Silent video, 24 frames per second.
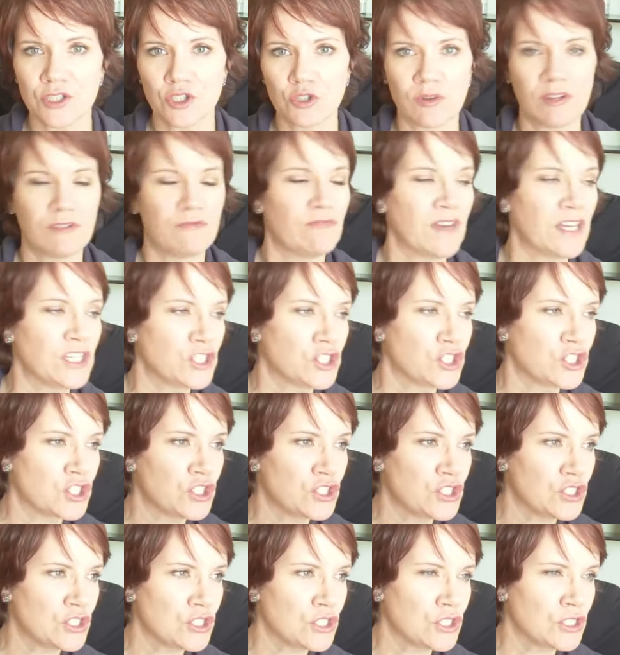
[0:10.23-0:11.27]
to joint
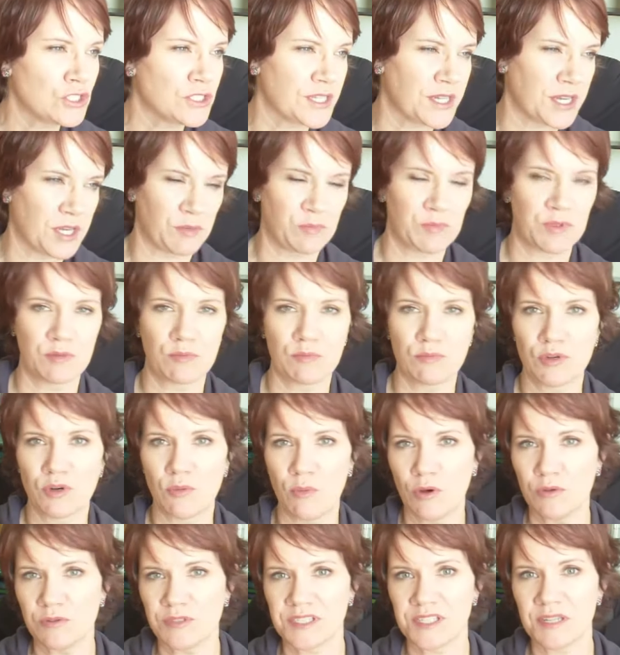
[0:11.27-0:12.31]
venture, to help them
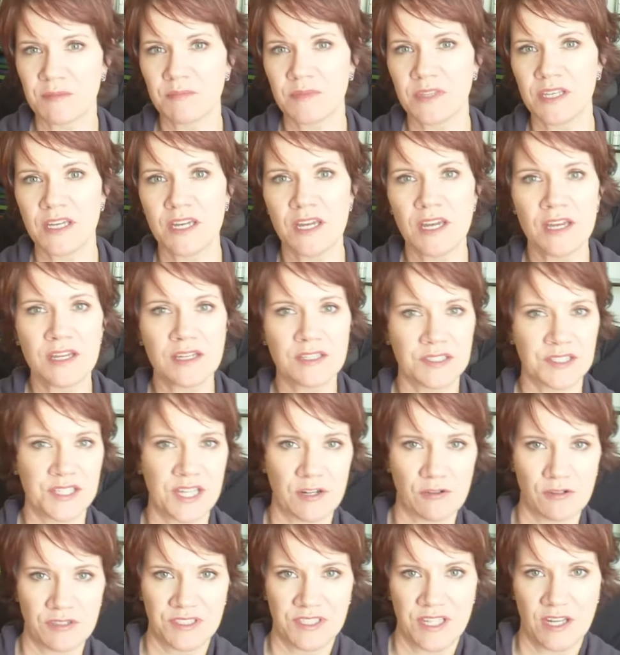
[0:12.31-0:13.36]
promote something,
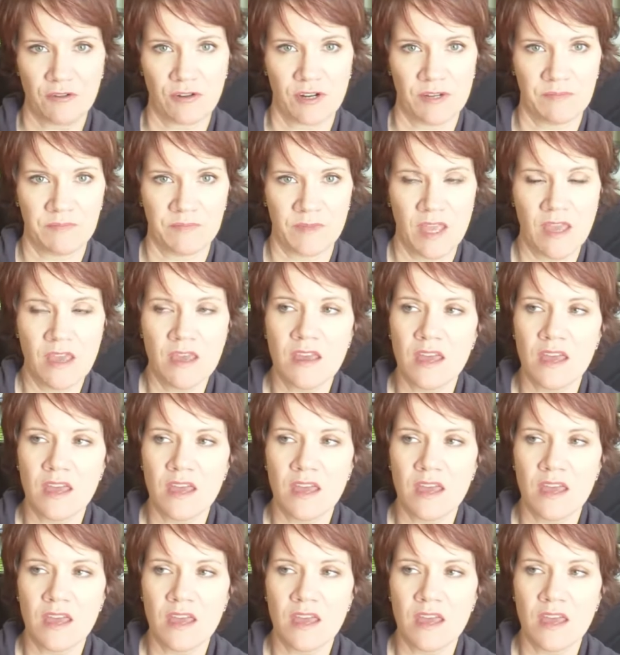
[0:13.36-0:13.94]
etc., etc.